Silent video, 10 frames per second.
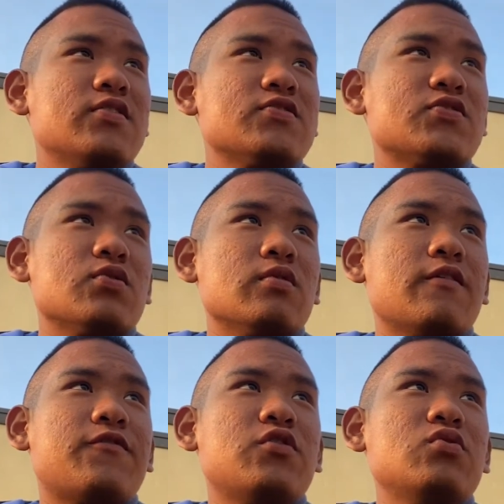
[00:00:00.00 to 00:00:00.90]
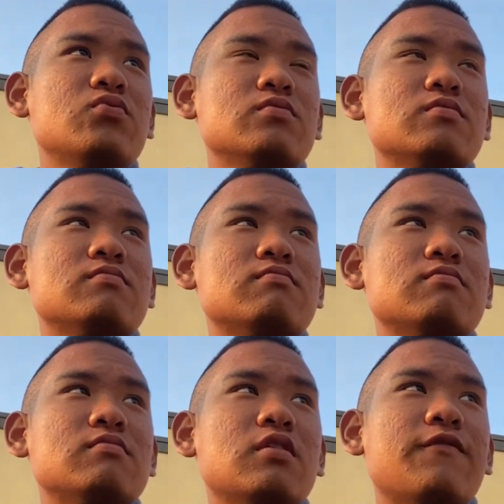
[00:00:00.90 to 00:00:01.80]
So if you
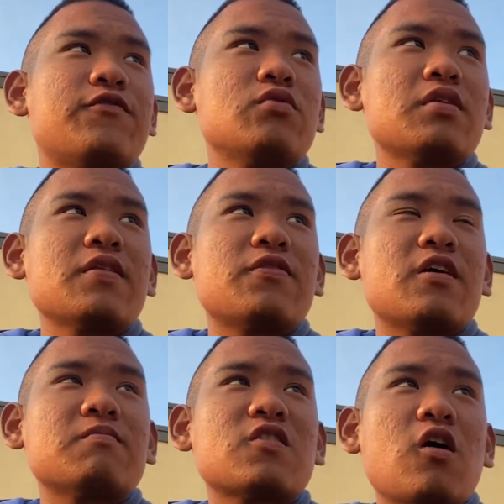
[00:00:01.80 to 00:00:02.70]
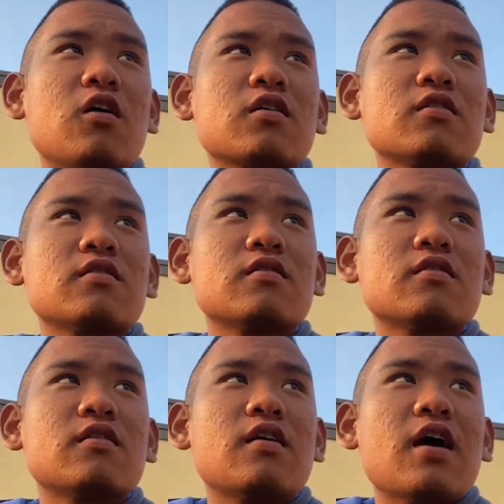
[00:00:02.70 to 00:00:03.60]
let them talk
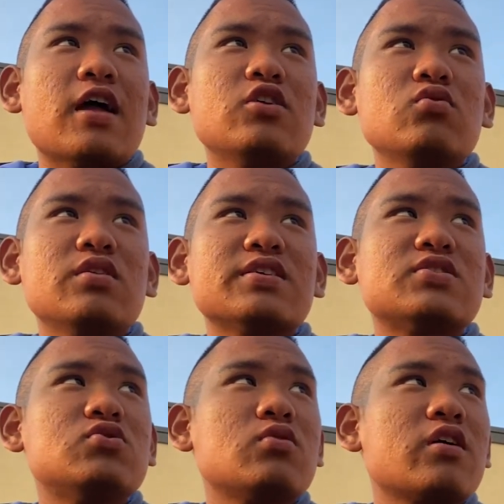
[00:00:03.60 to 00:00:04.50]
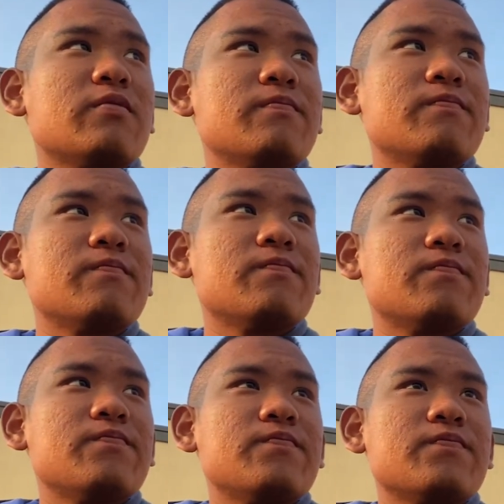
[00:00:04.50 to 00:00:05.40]
and you listen to them,
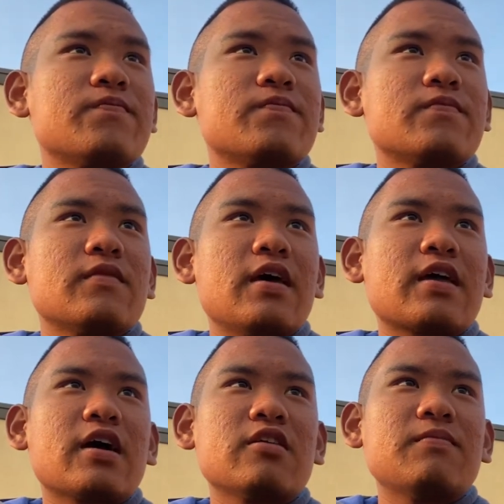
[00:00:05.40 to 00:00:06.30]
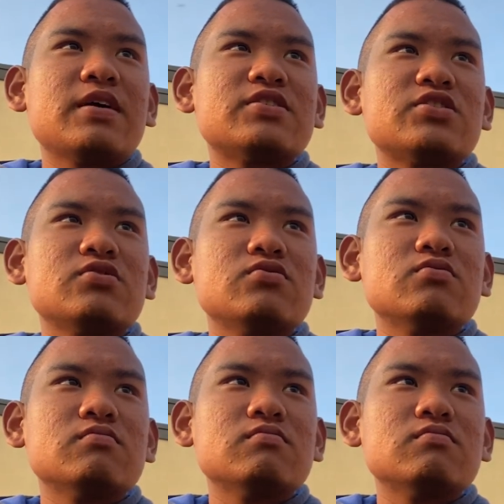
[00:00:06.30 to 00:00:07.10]
it kind of makes you